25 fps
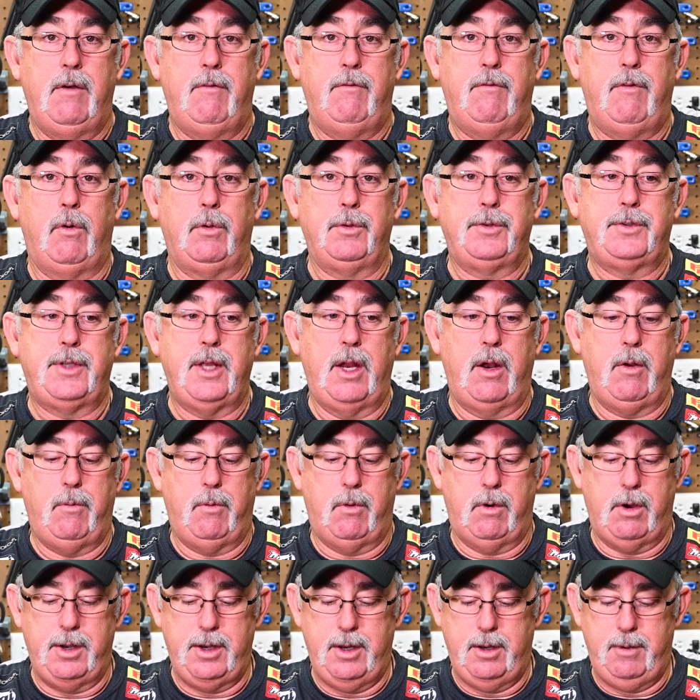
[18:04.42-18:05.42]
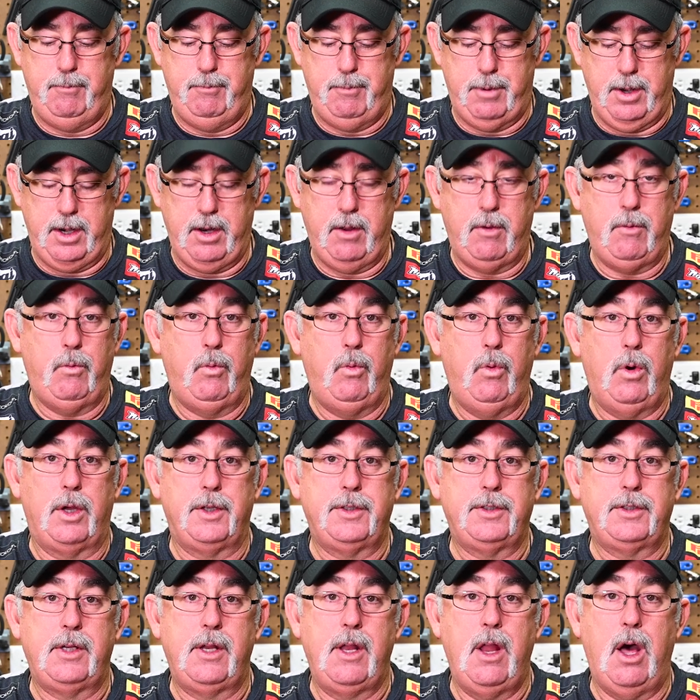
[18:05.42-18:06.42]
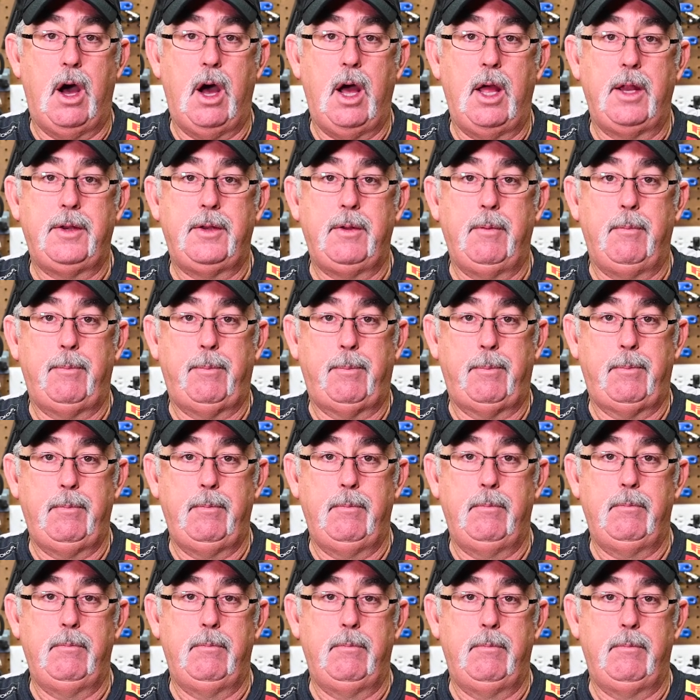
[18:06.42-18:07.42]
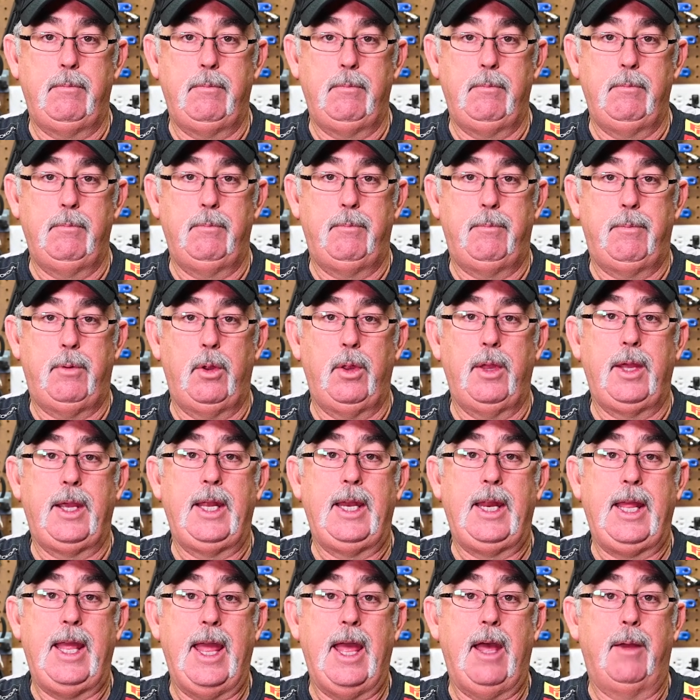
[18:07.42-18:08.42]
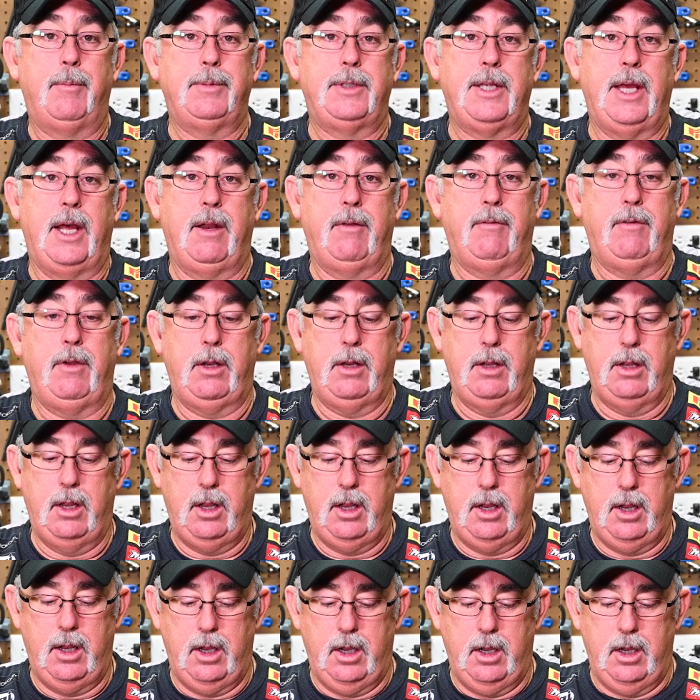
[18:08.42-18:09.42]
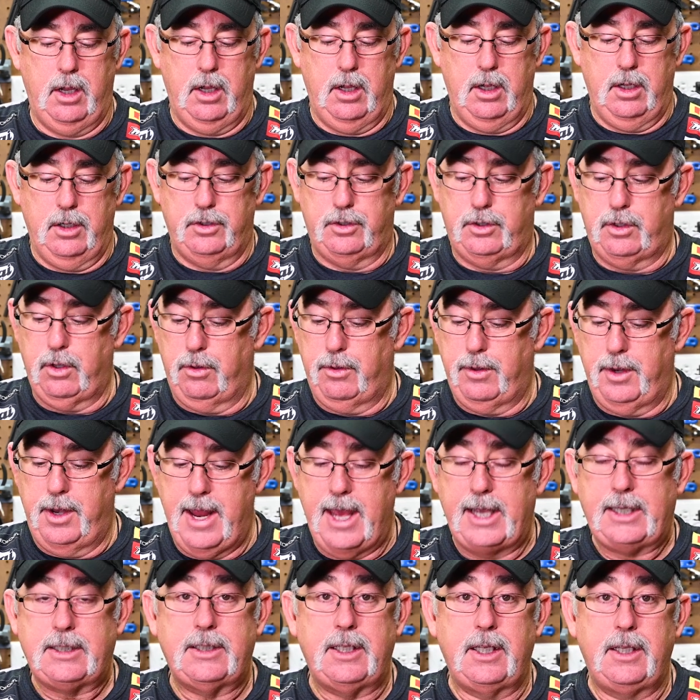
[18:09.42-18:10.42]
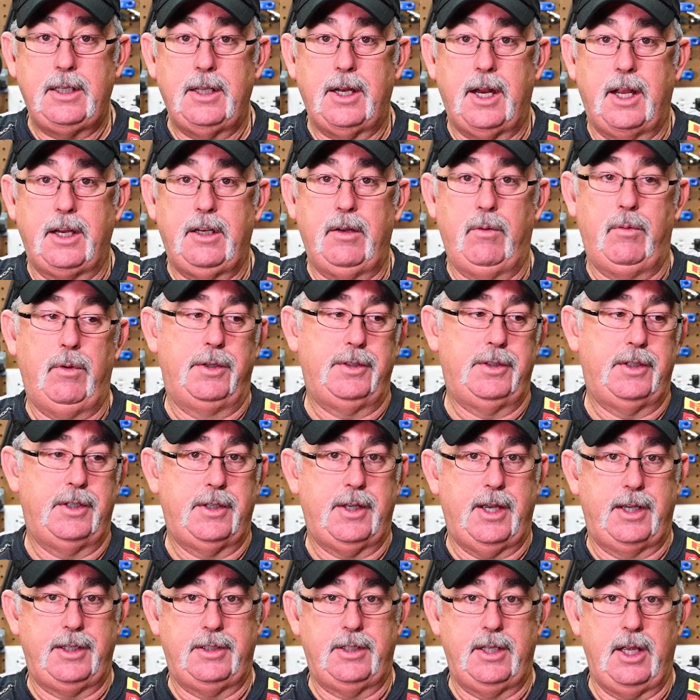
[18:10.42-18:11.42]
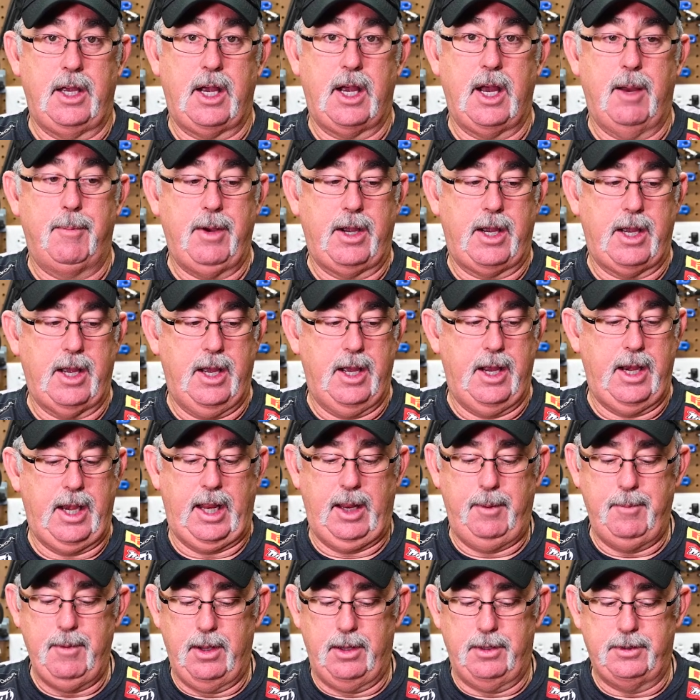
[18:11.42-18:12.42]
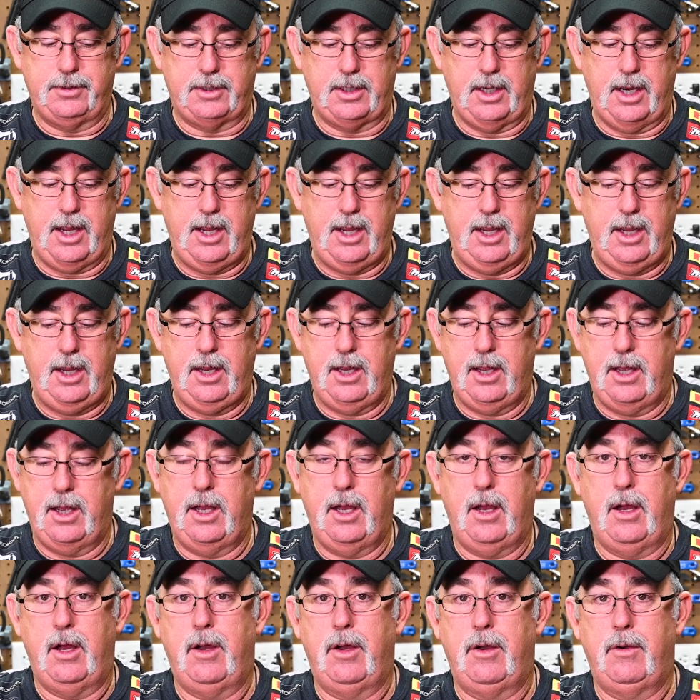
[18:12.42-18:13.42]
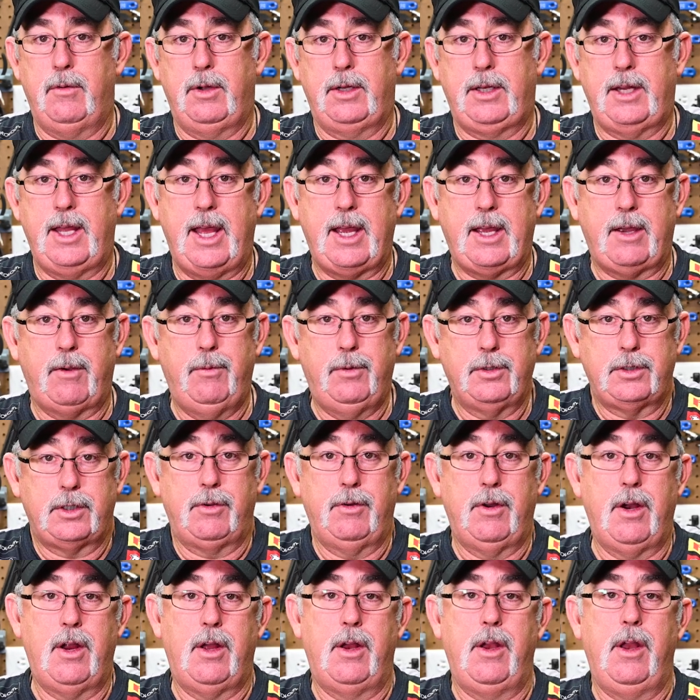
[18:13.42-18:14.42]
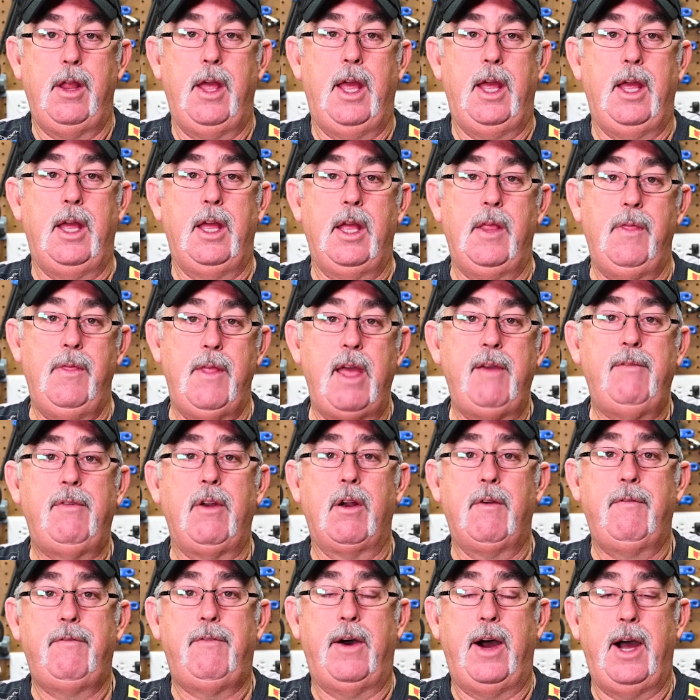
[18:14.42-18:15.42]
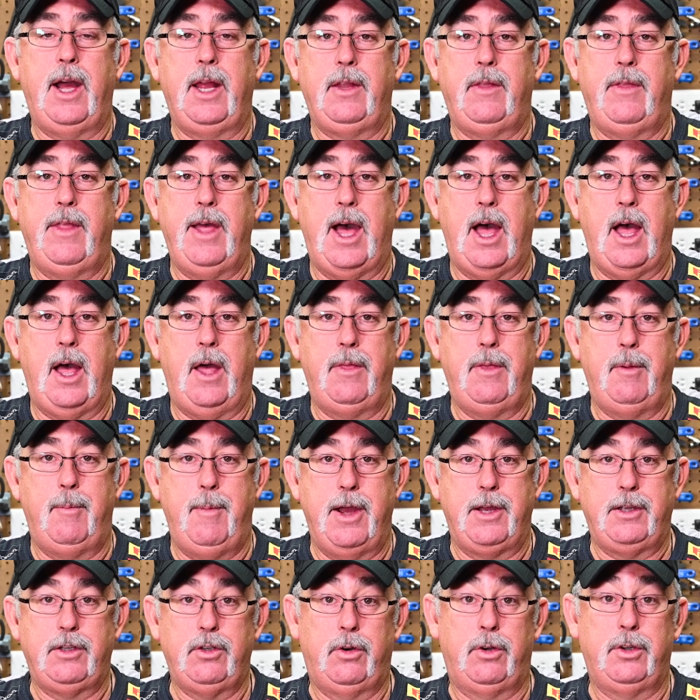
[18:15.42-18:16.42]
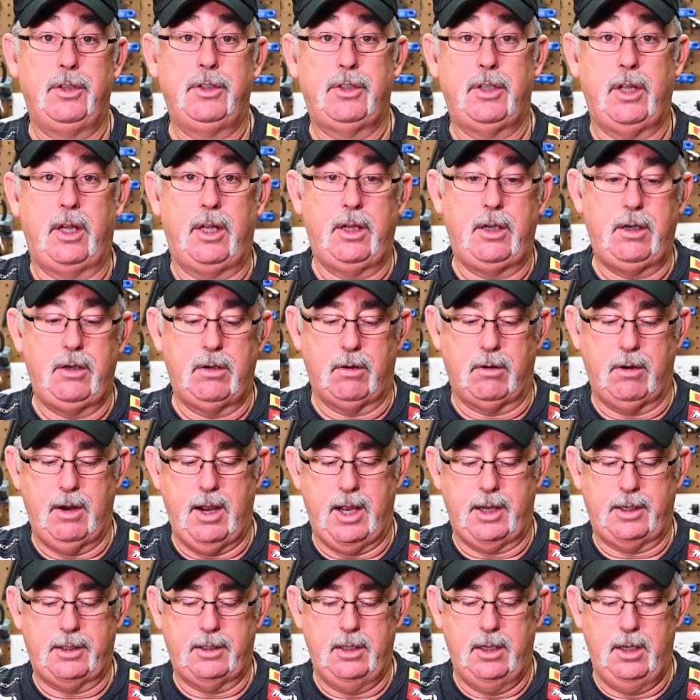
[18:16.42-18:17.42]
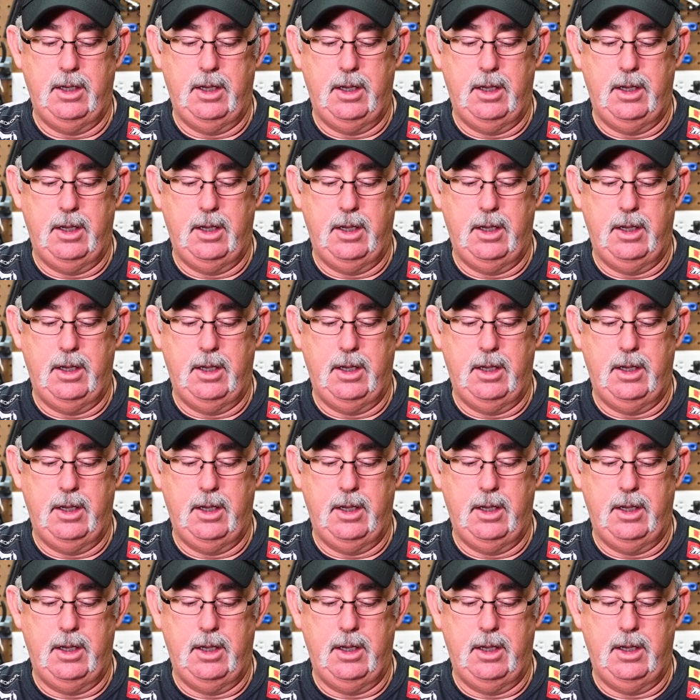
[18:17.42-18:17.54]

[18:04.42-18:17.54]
volts that it wanted, but it was not pulling any amps out of it. So the next thing that I did was I sent Comica an email and said, hey, what the heck, what's going on? And they verified that the manual is incorrect.